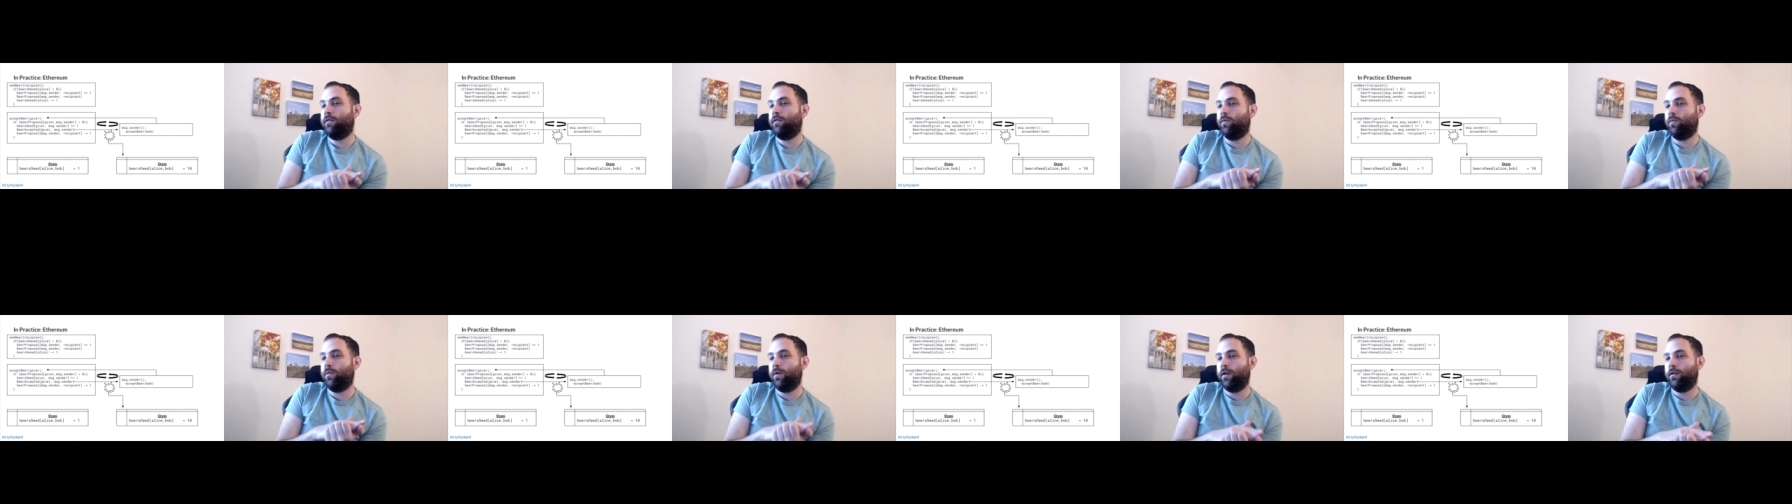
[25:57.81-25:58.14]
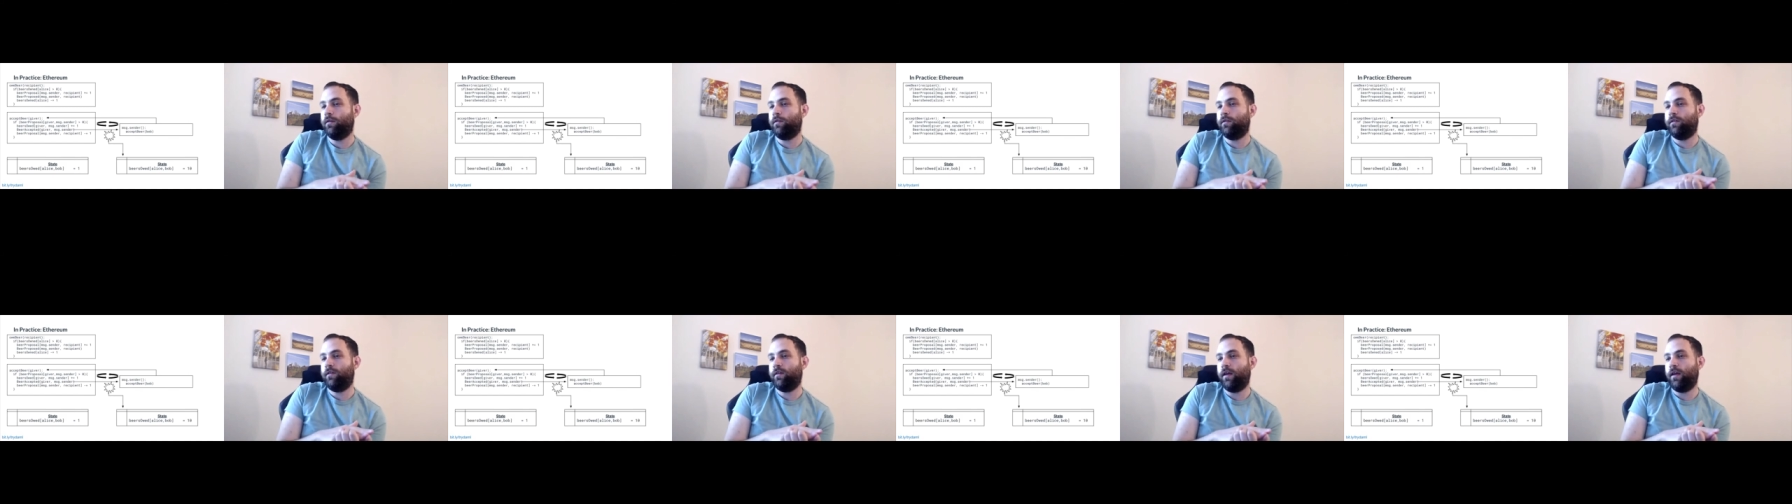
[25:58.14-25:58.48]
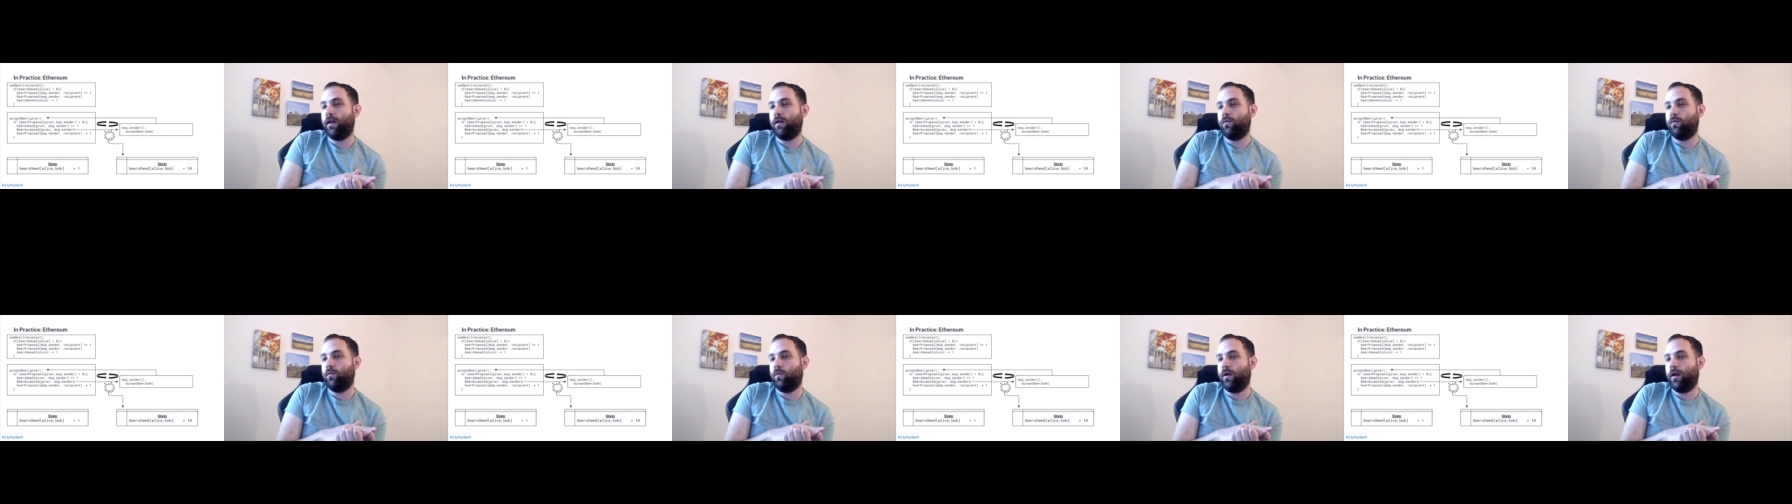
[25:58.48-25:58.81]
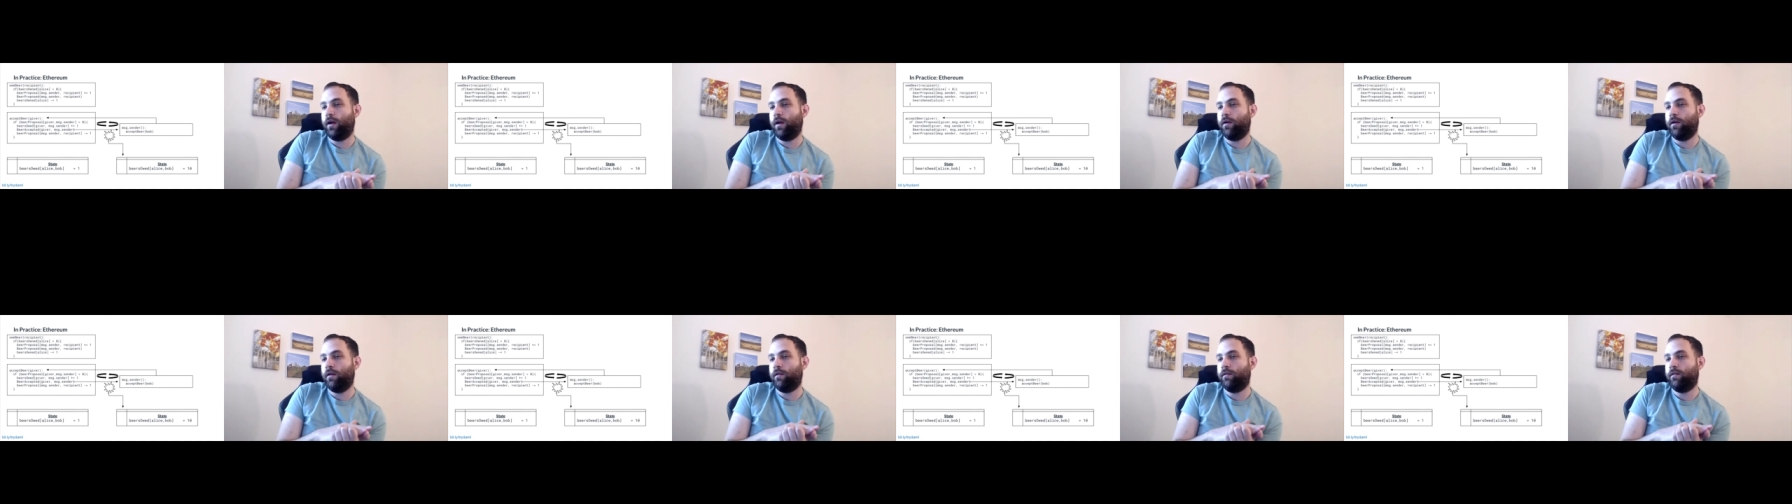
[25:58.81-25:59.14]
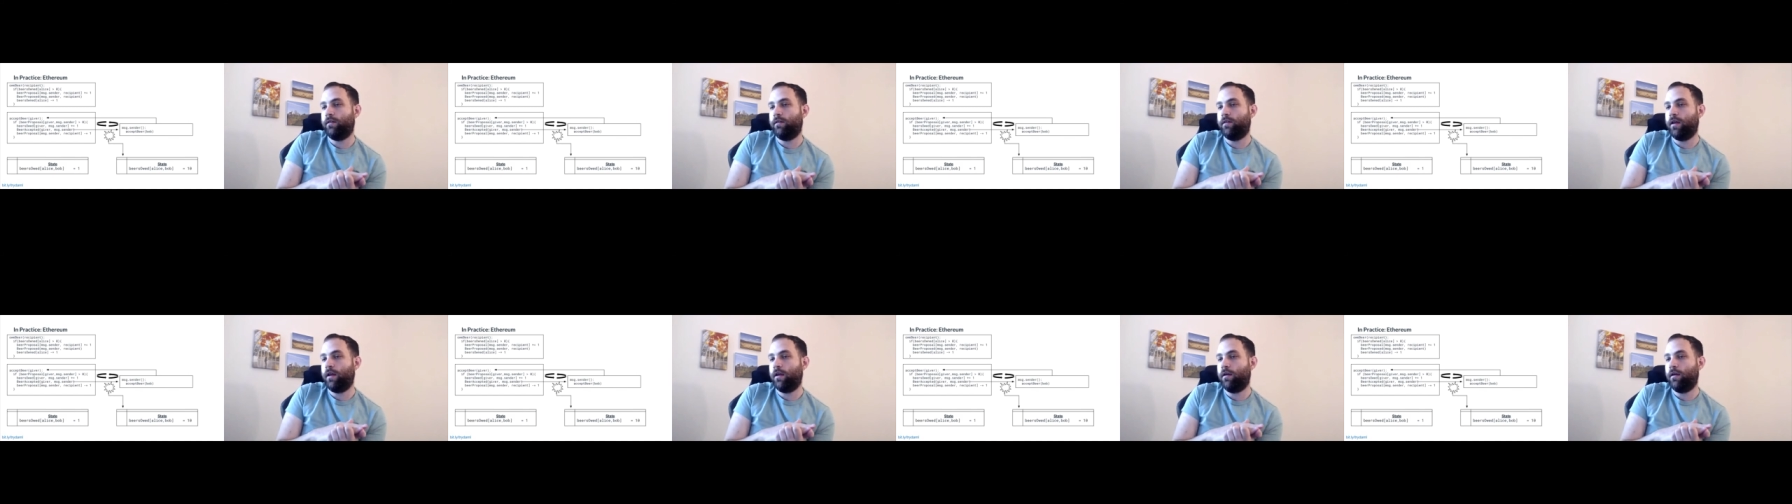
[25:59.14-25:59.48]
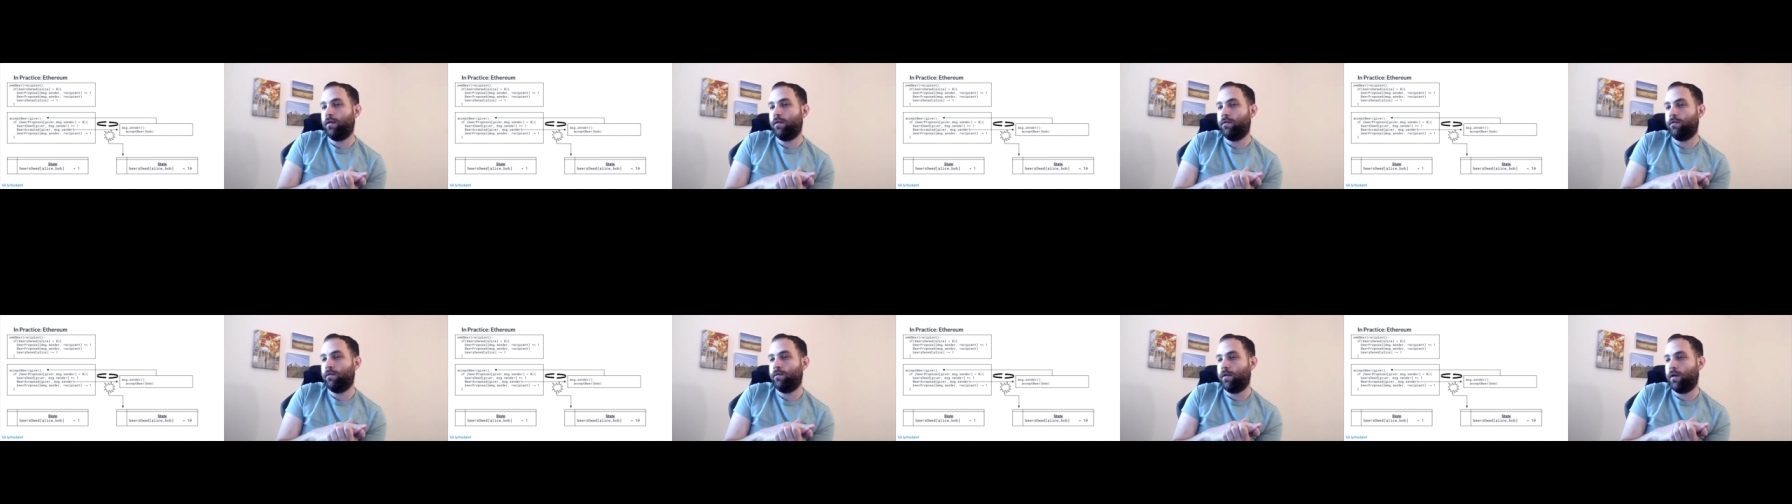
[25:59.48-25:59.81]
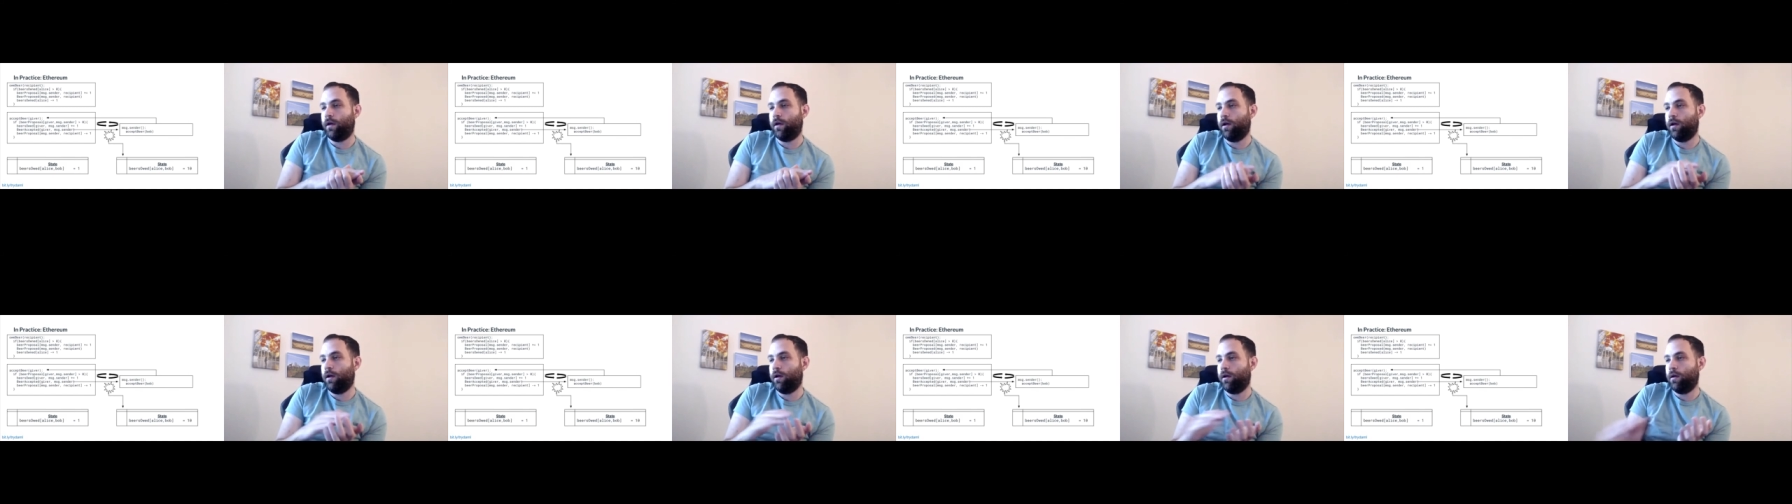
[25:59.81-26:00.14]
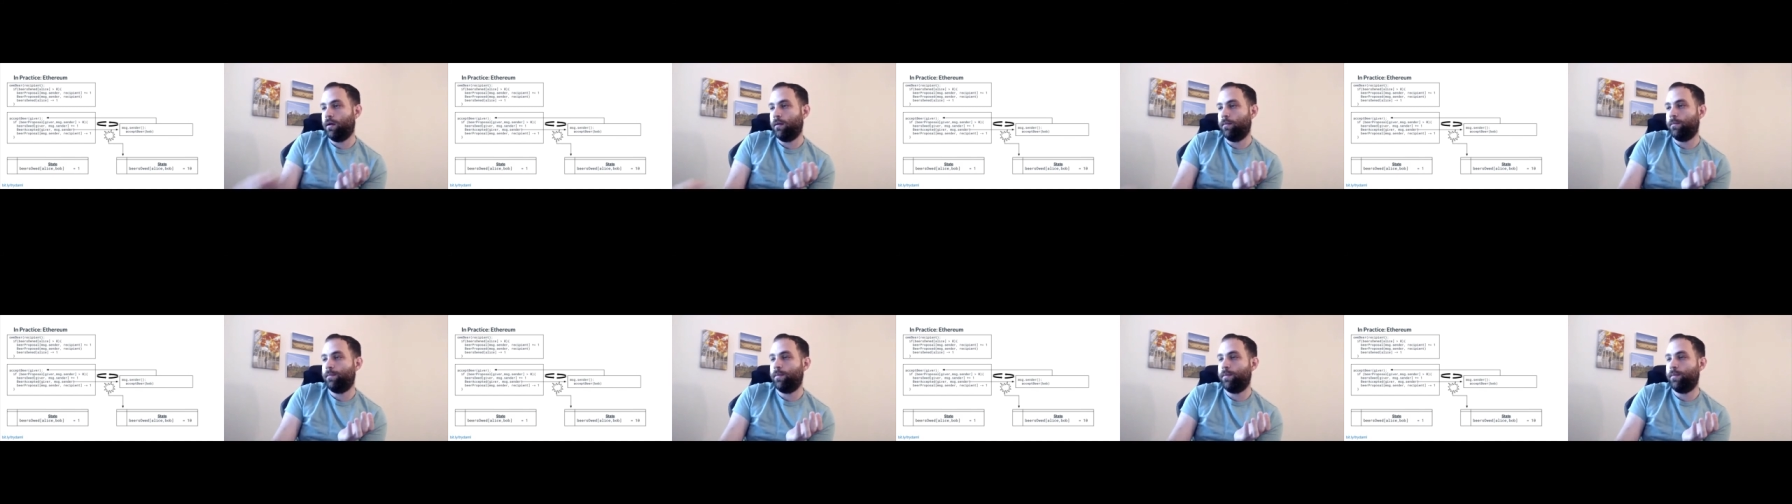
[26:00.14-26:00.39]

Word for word: a weird state where instead of uh,